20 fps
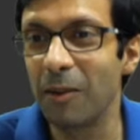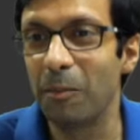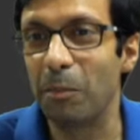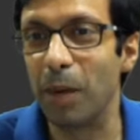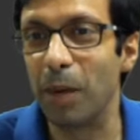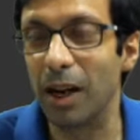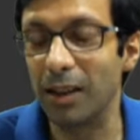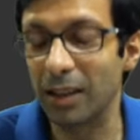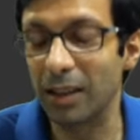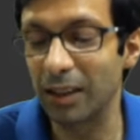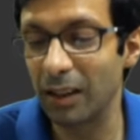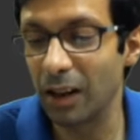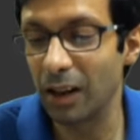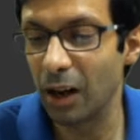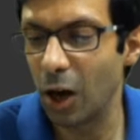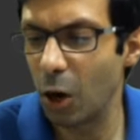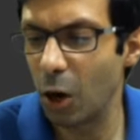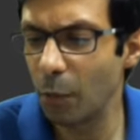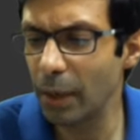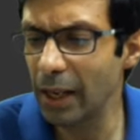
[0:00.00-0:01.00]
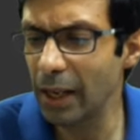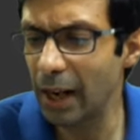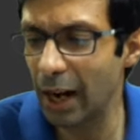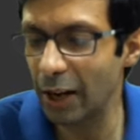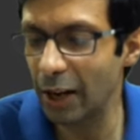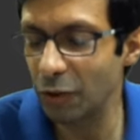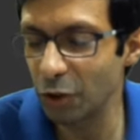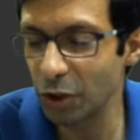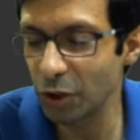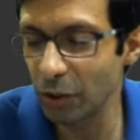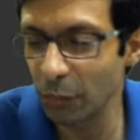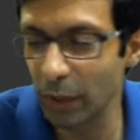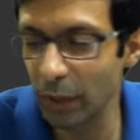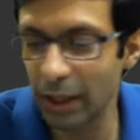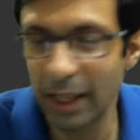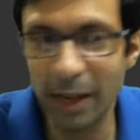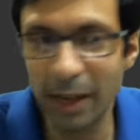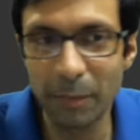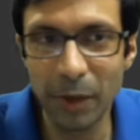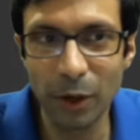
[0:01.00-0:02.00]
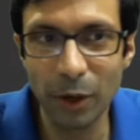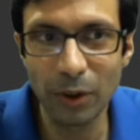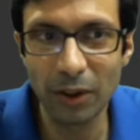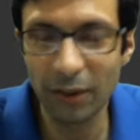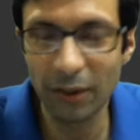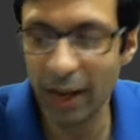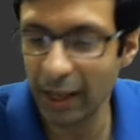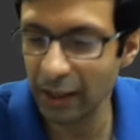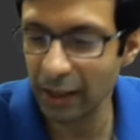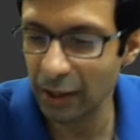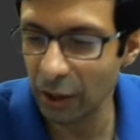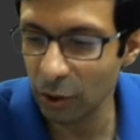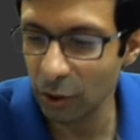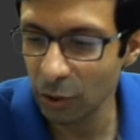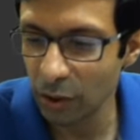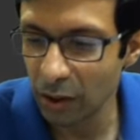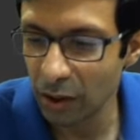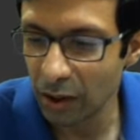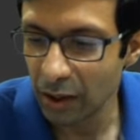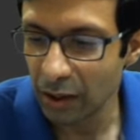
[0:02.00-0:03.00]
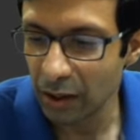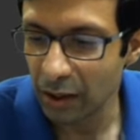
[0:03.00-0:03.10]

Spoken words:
But how many hydrogen will there be on the right now?